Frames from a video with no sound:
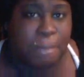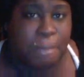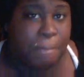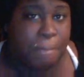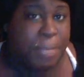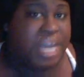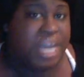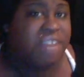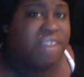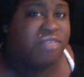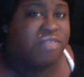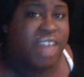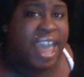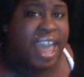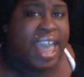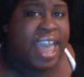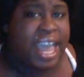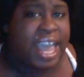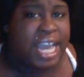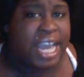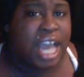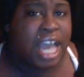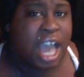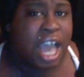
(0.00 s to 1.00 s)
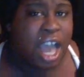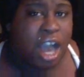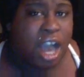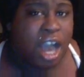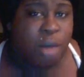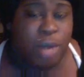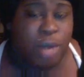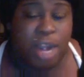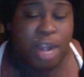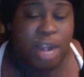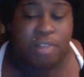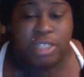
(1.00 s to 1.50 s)
big thing,
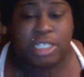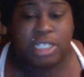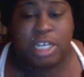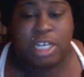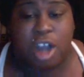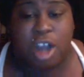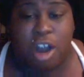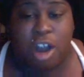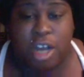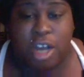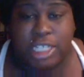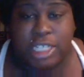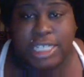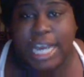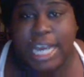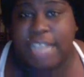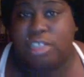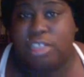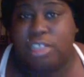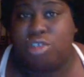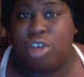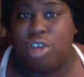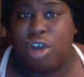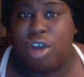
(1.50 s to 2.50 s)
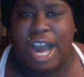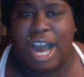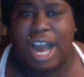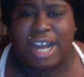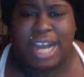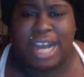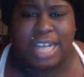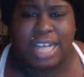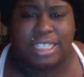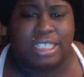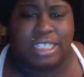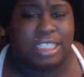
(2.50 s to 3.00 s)
whatever is the contest. I
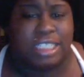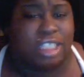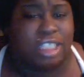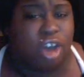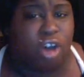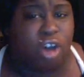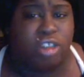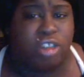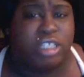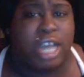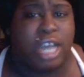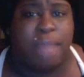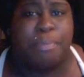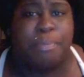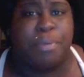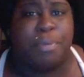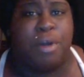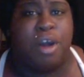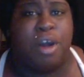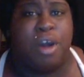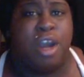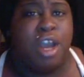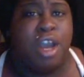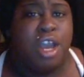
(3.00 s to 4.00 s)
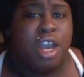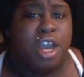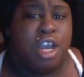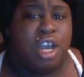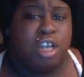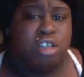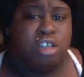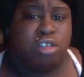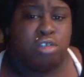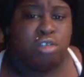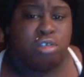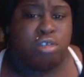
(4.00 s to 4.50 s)
guess it's all type of
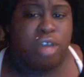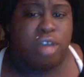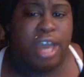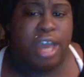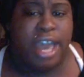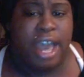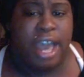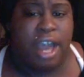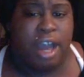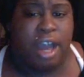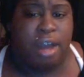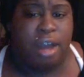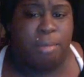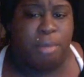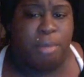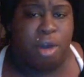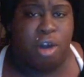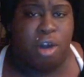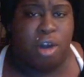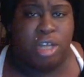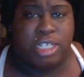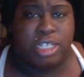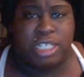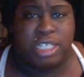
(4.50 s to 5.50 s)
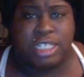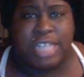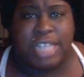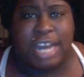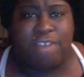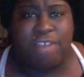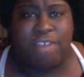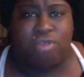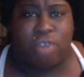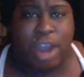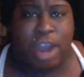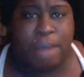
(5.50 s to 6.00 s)
artists
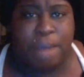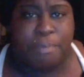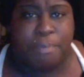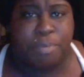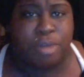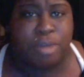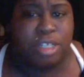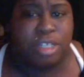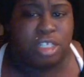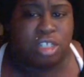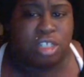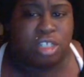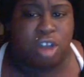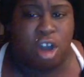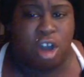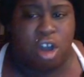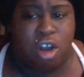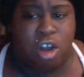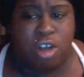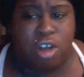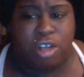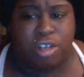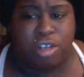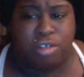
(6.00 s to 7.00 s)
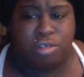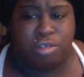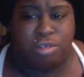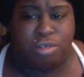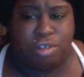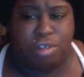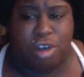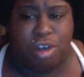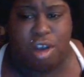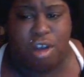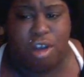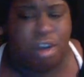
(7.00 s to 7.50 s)
like rappers, song
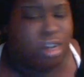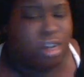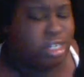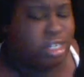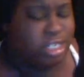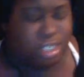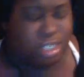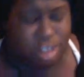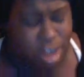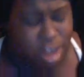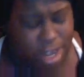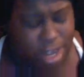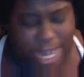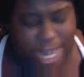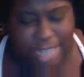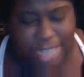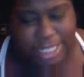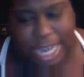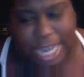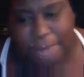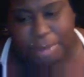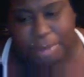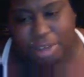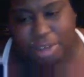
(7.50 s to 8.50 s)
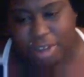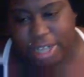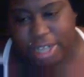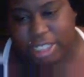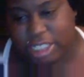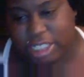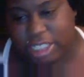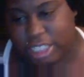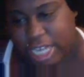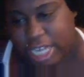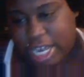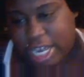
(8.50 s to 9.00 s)
artists, all that type of
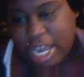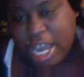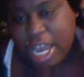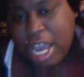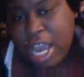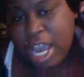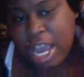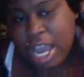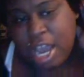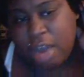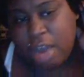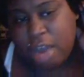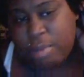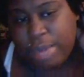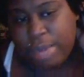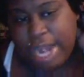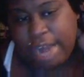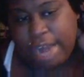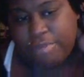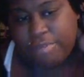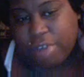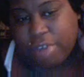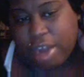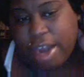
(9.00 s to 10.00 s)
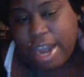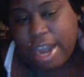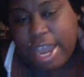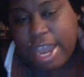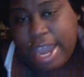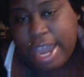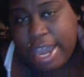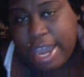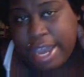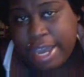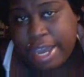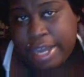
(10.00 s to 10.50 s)
crazy shit or whatever.
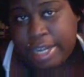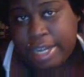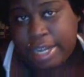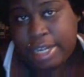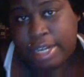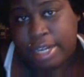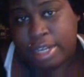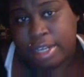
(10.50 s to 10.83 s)
And